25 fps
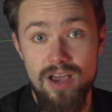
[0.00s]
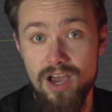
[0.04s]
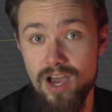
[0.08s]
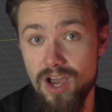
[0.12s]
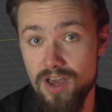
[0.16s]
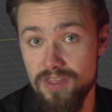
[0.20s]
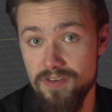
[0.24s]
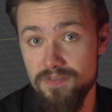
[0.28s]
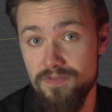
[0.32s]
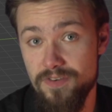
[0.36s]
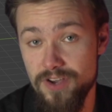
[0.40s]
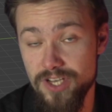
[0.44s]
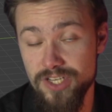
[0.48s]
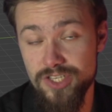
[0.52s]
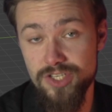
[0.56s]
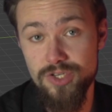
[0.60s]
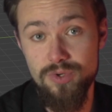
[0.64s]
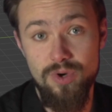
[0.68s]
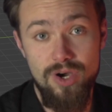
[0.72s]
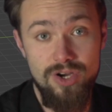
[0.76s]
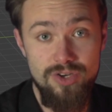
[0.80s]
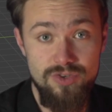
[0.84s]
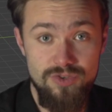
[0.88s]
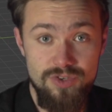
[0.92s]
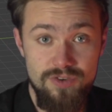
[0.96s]
The first
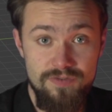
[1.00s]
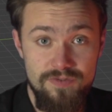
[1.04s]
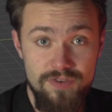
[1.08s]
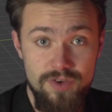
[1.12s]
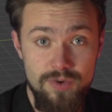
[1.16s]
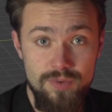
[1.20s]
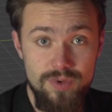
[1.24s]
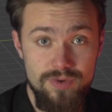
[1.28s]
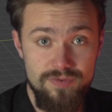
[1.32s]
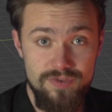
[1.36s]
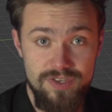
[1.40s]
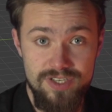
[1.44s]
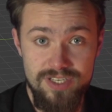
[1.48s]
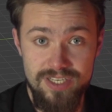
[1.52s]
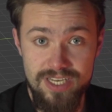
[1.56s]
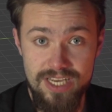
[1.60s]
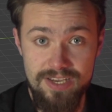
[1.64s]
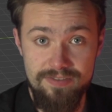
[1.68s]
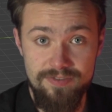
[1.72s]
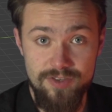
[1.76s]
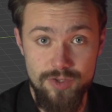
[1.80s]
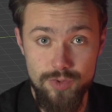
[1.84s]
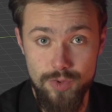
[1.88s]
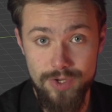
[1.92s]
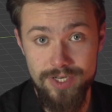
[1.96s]
200 of you will
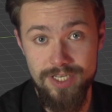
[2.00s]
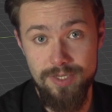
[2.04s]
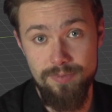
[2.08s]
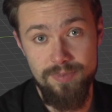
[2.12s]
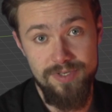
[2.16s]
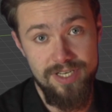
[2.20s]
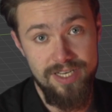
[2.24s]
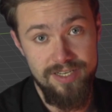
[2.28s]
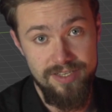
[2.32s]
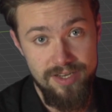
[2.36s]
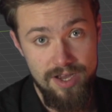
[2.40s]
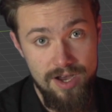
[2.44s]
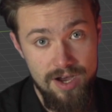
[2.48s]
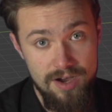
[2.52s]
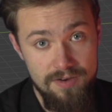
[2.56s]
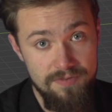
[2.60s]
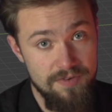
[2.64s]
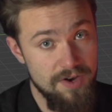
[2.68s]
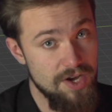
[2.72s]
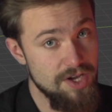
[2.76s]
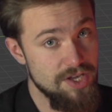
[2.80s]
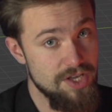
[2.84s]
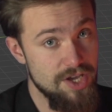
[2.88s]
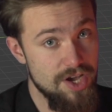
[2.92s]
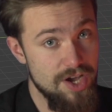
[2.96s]
receive 20% off
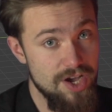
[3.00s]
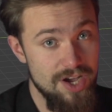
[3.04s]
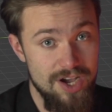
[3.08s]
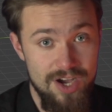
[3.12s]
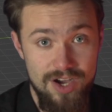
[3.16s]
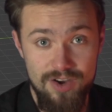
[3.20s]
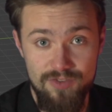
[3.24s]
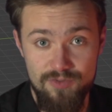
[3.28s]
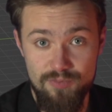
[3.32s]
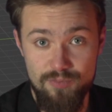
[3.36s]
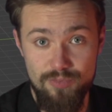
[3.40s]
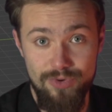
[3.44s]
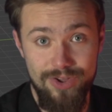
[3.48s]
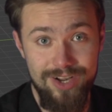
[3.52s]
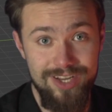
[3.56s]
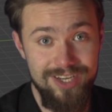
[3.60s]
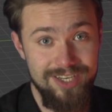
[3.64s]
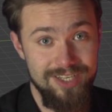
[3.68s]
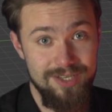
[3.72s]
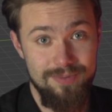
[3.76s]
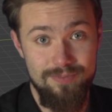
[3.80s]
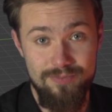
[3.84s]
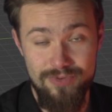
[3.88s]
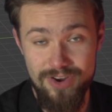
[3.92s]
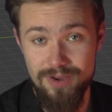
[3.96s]
a year of
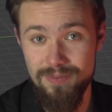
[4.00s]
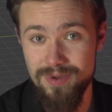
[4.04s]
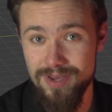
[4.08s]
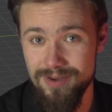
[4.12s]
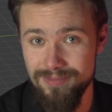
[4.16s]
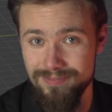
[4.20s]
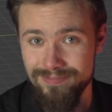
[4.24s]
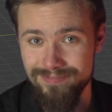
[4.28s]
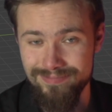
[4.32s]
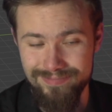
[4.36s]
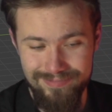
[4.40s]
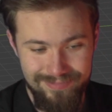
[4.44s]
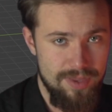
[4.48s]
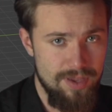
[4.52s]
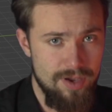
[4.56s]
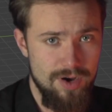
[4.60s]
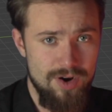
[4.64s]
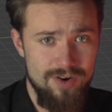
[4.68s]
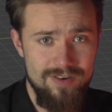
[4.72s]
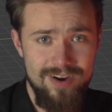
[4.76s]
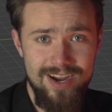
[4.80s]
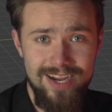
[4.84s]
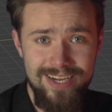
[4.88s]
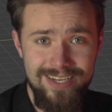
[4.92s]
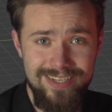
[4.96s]
Brilliant Premium.
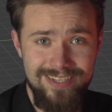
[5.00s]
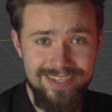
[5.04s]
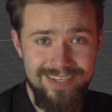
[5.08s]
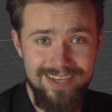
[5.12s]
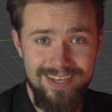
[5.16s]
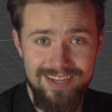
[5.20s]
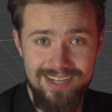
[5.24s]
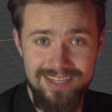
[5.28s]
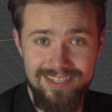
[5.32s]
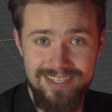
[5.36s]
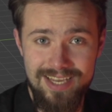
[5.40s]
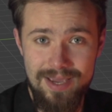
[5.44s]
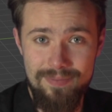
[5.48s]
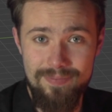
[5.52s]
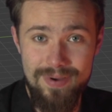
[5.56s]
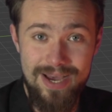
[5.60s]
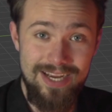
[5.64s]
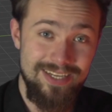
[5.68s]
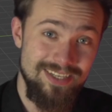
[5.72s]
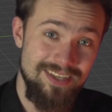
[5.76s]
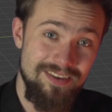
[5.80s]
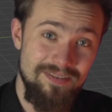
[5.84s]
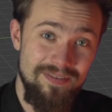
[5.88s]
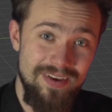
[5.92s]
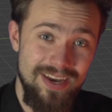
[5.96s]
Alright, let's get back
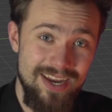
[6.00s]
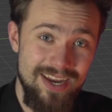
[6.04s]
to the